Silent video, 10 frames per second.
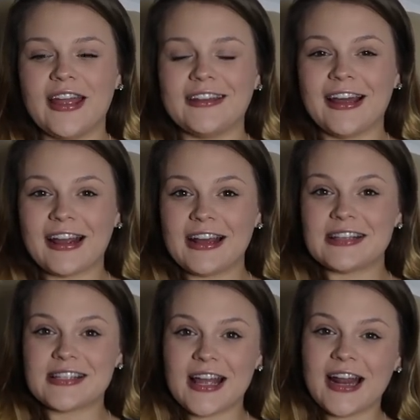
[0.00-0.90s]
And like I
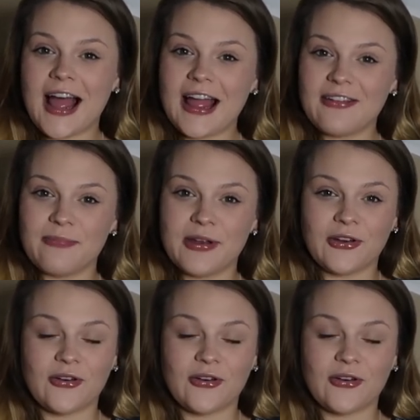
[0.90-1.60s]
said, I've been